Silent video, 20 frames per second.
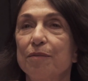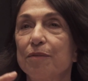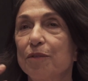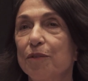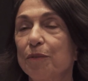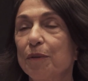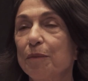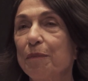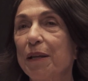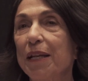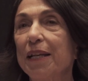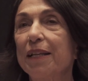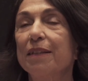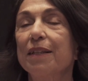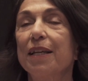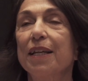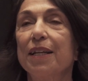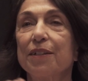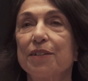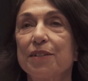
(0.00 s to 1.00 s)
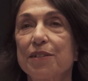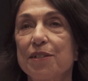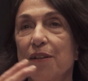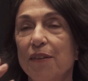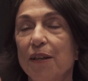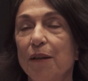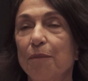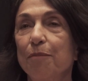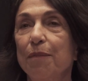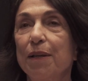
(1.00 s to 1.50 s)
doing many layers
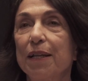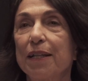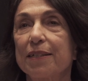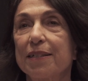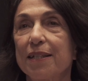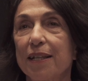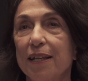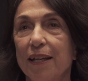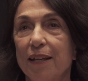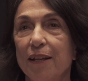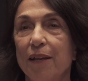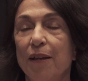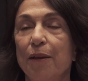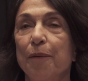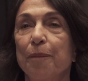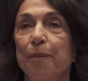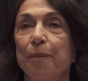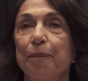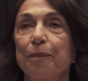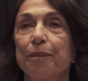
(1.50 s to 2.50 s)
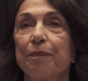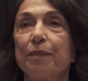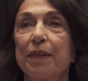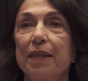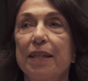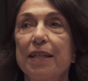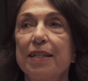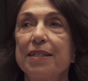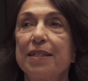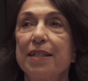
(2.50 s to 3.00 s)
and then mixing.
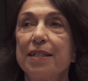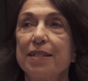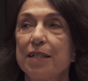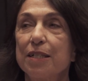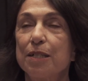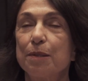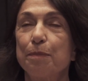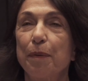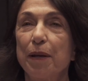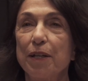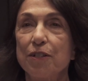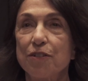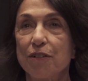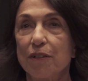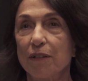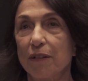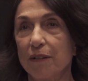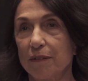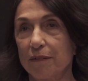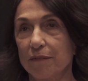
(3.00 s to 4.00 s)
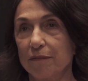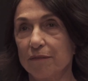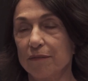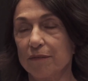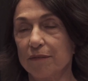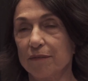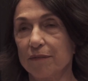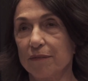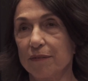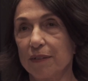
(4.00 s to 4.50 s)
This is a special
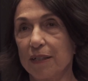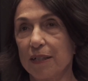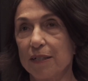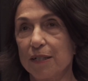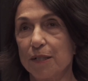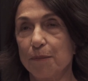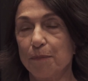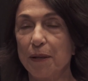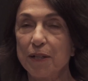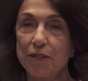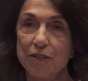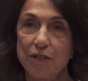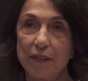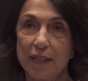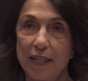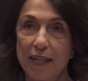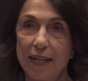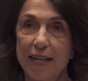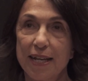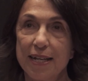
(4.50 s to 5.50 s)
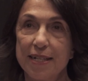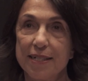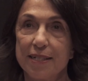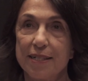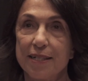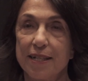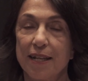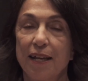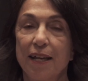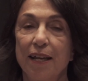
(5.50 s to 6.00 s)

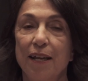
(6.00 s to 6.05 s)
case